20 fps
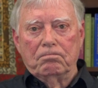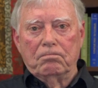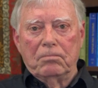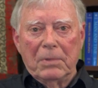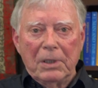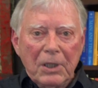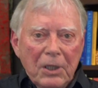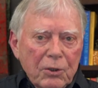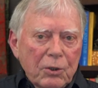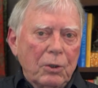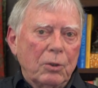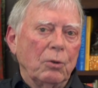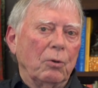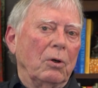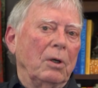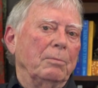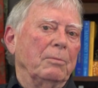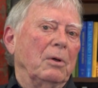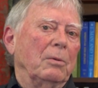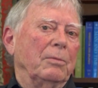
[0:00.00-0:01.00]

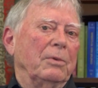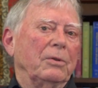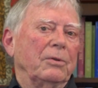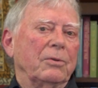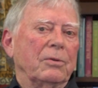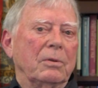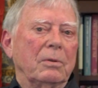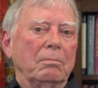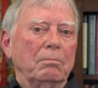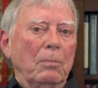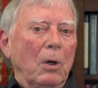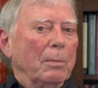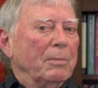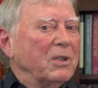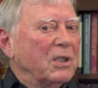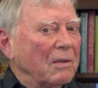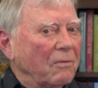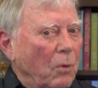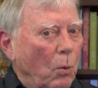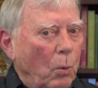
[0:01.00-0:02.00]
initiatory moments,
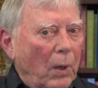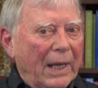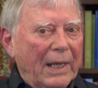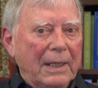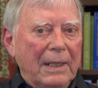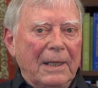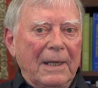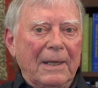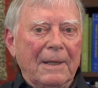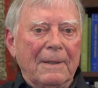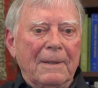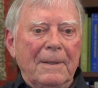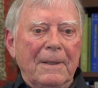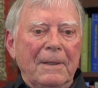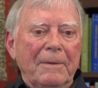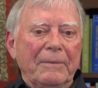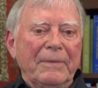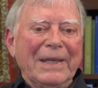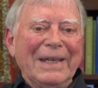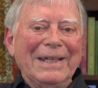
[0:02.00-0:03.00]
moments of awakening
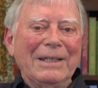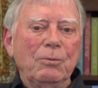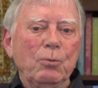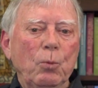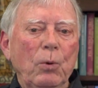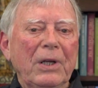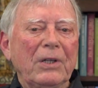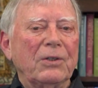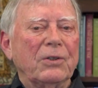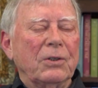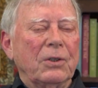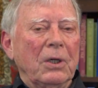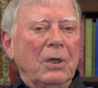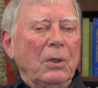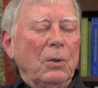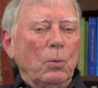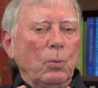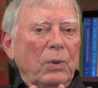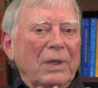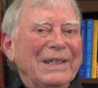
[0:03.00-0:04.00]
in which
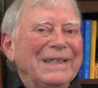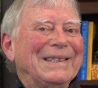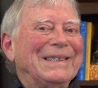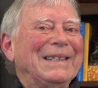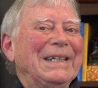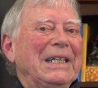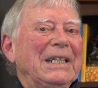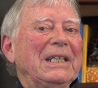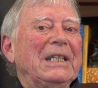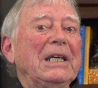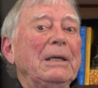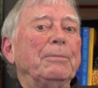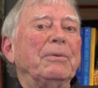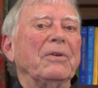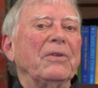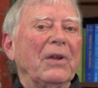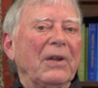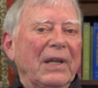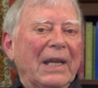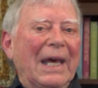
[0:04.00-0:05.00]
we see deeper
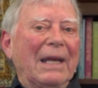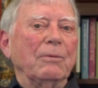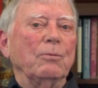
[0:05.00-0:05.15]
than that